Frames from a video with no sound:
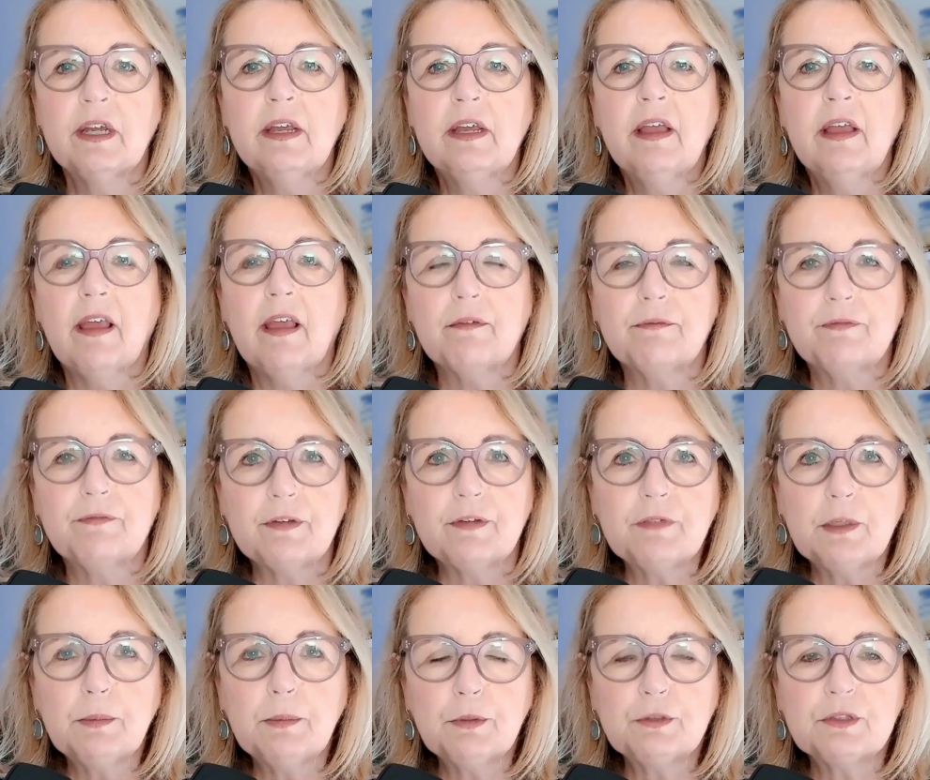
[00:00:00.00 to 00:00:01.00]
and
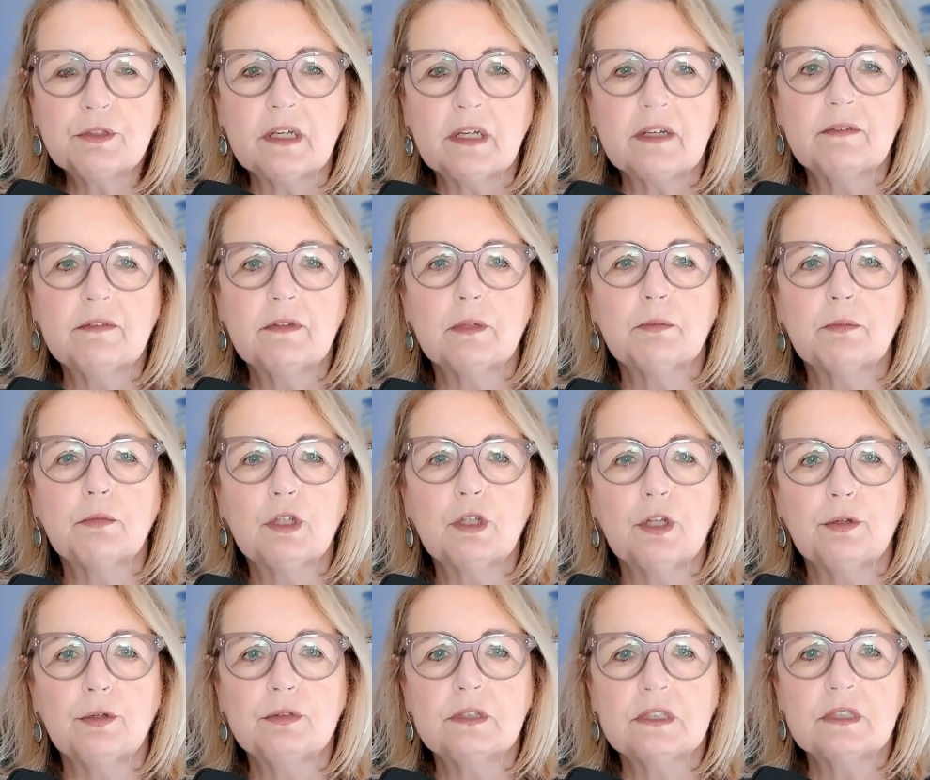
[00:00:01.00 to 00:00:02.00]
50% of them
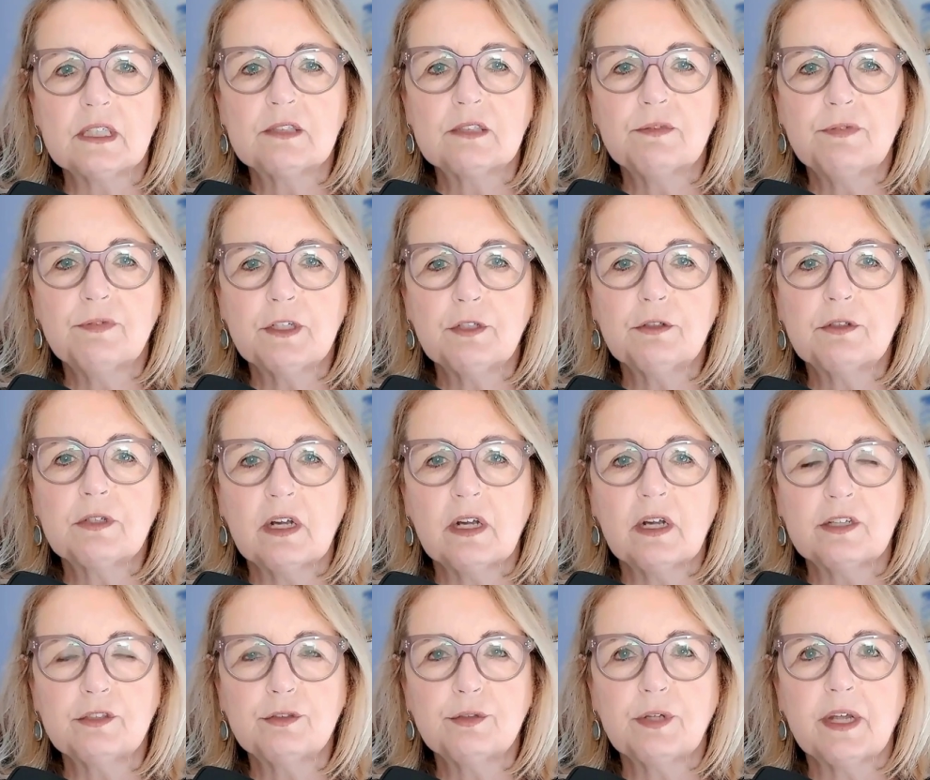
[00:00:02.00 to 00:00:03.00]
closed six-figure
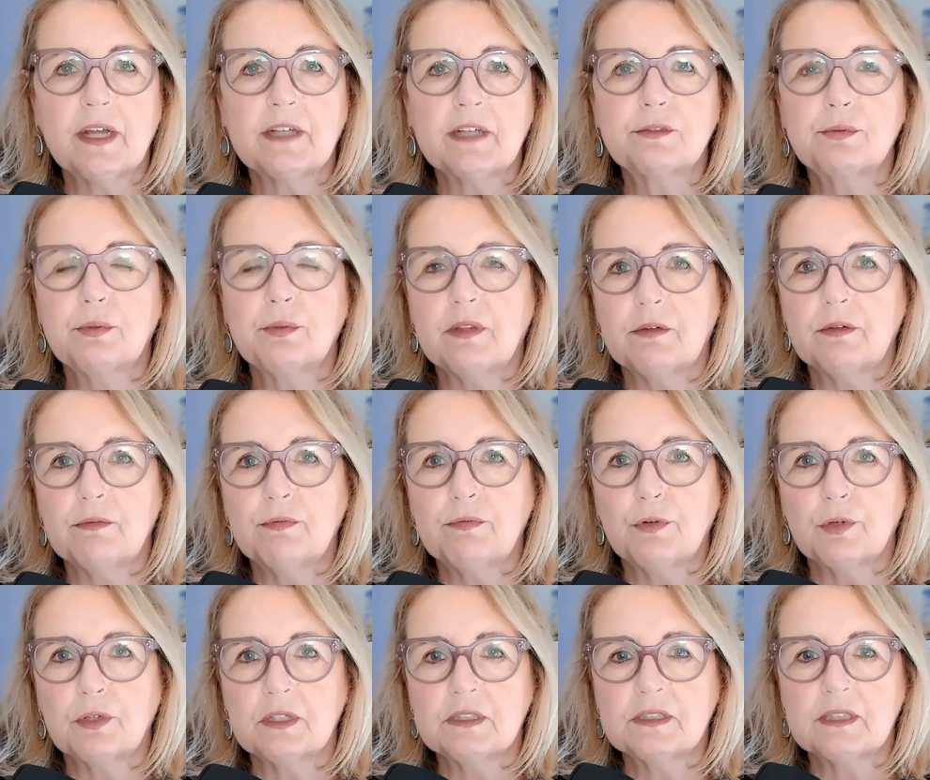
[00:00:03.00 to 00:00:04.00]
contracts within 4
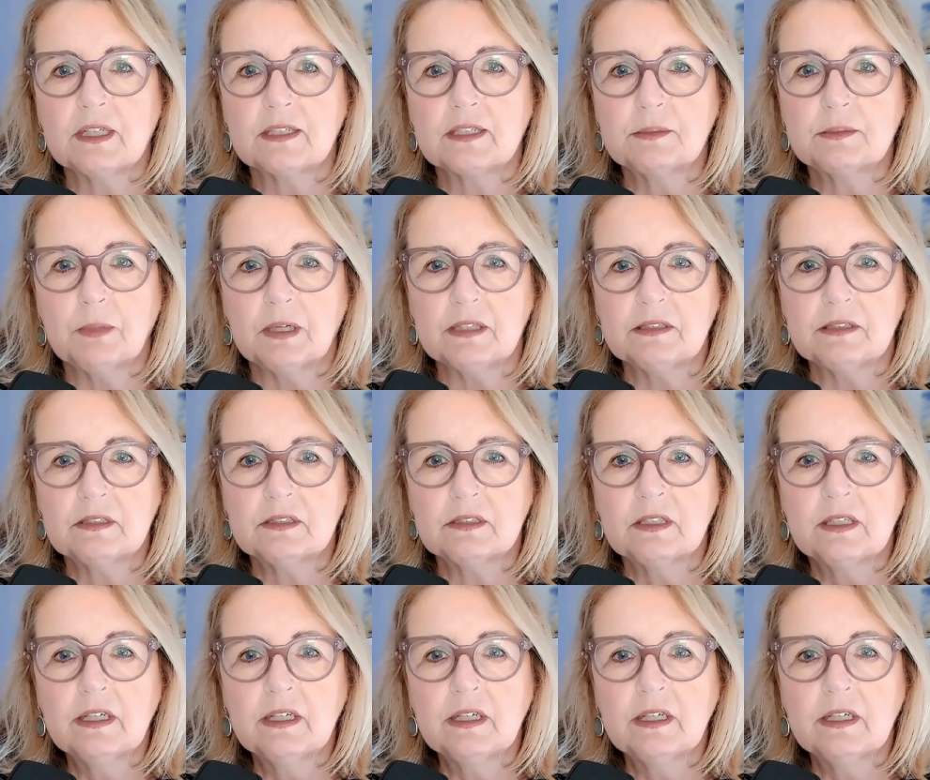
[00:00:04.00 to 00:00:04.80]
to 6 months.